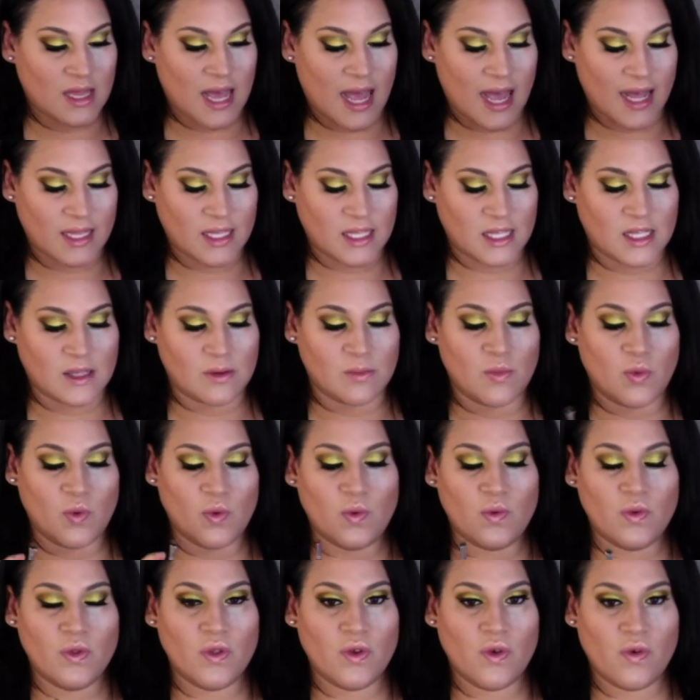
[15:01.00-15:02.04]
that
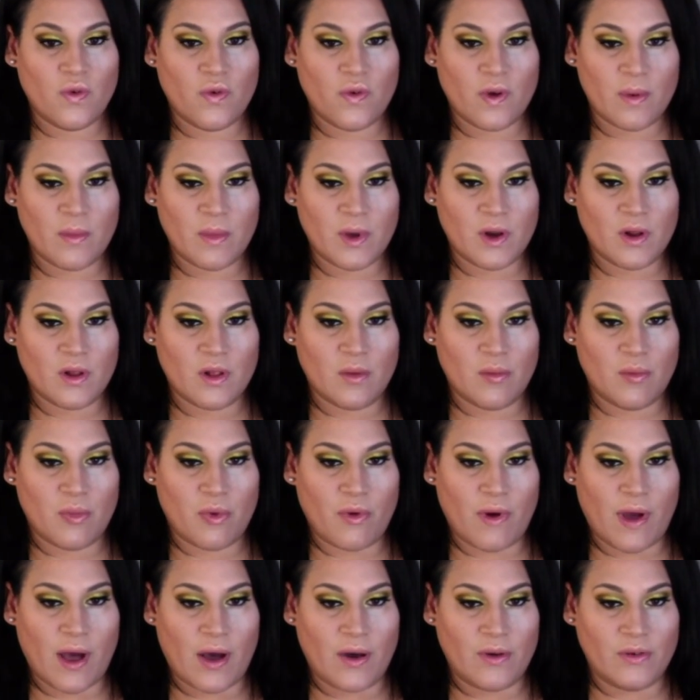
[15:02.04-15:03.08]
Smooth Criminal
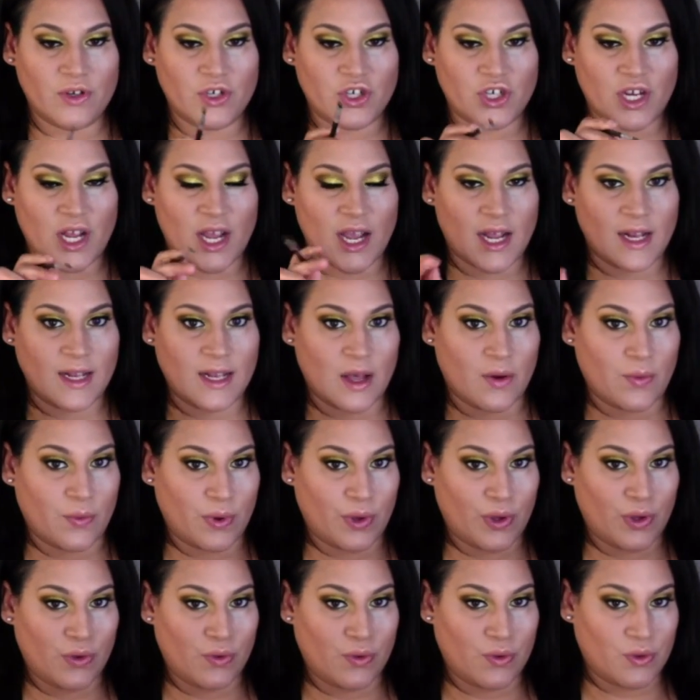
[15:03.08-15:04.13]
brown shade that we
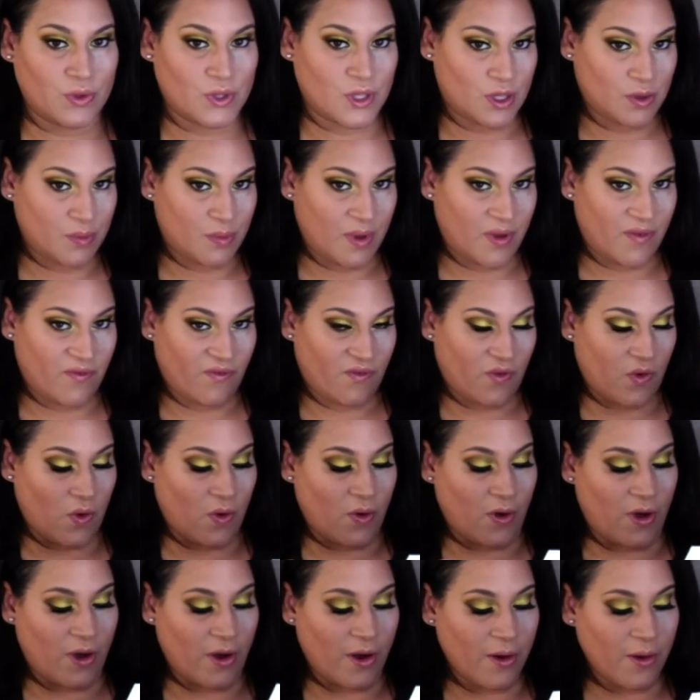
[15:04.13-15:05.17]
used
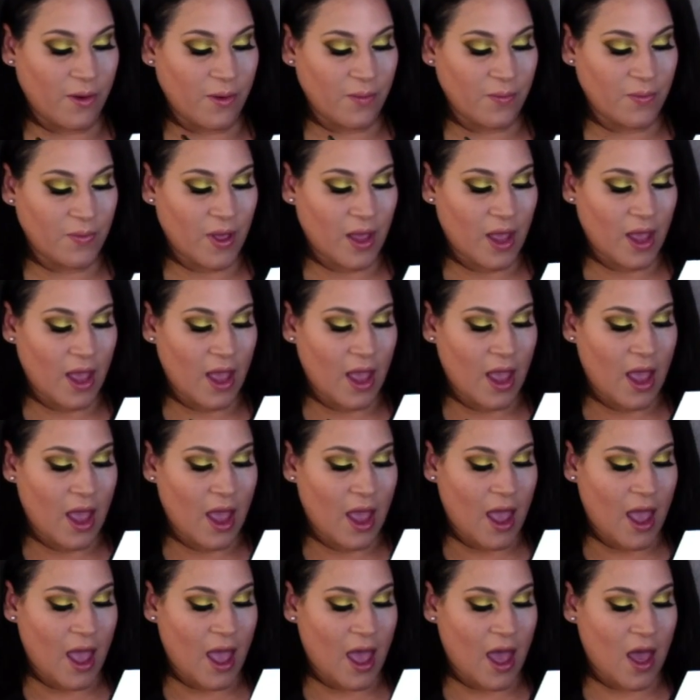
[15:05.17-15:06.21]
before.
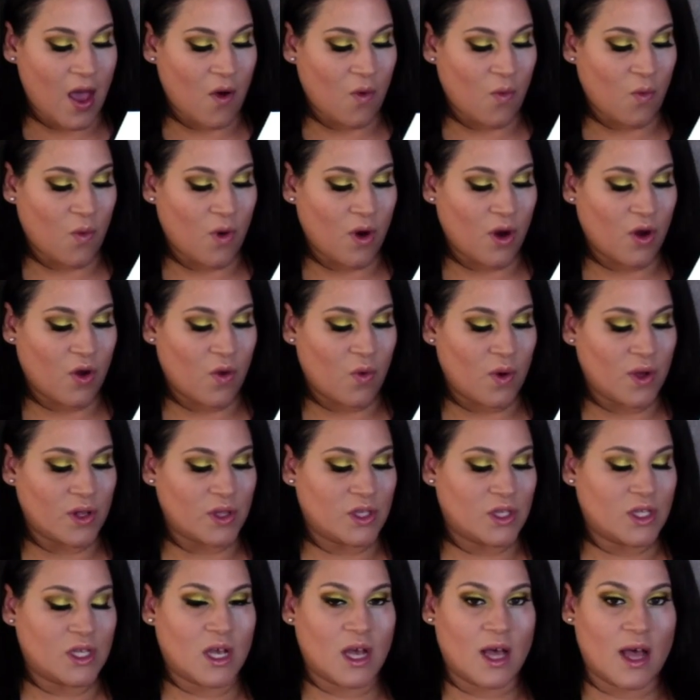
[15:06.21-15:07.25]
And we're going
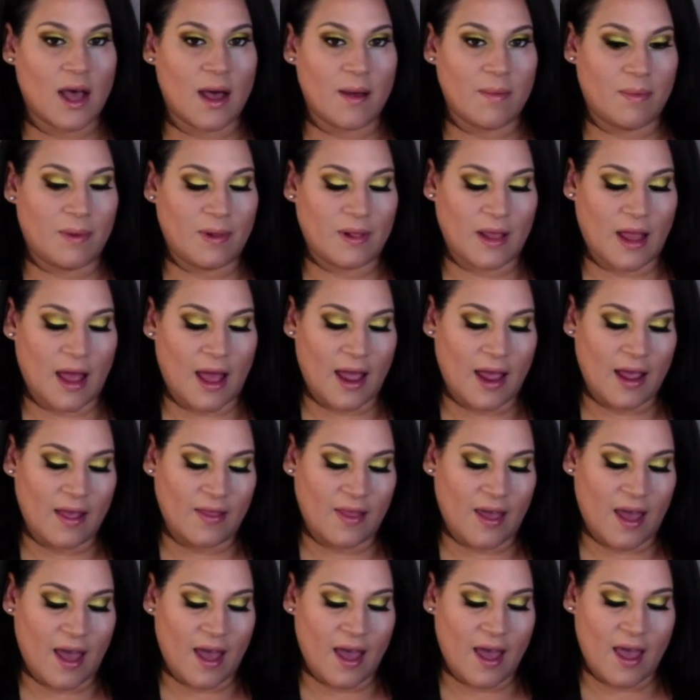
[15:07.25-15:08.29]
to apply
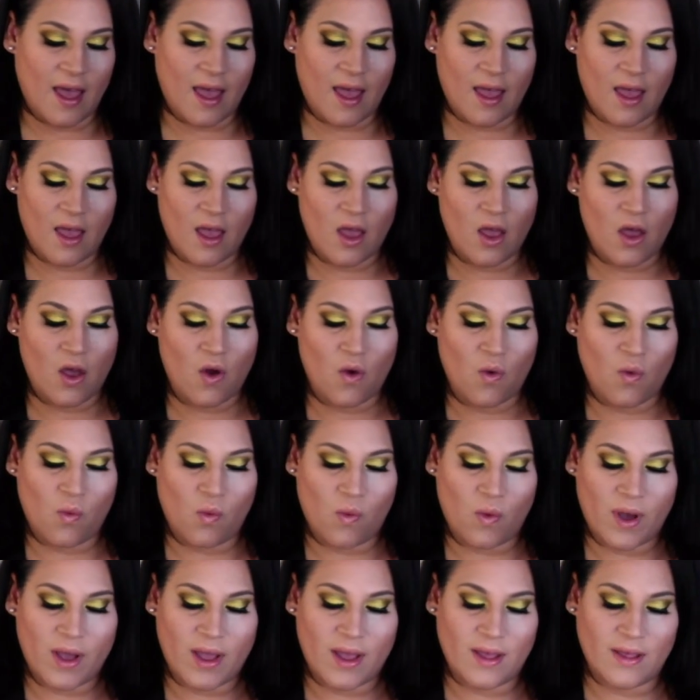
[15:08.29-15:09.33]
that
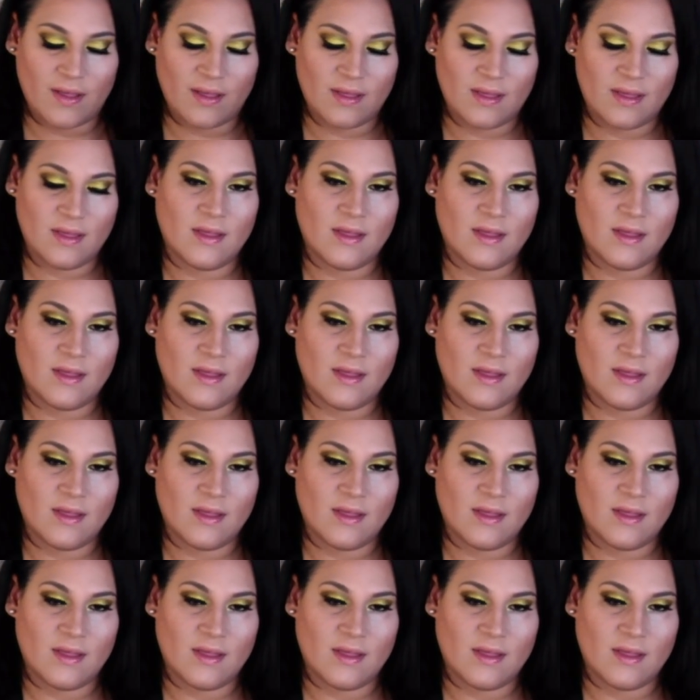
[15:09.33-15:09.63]
with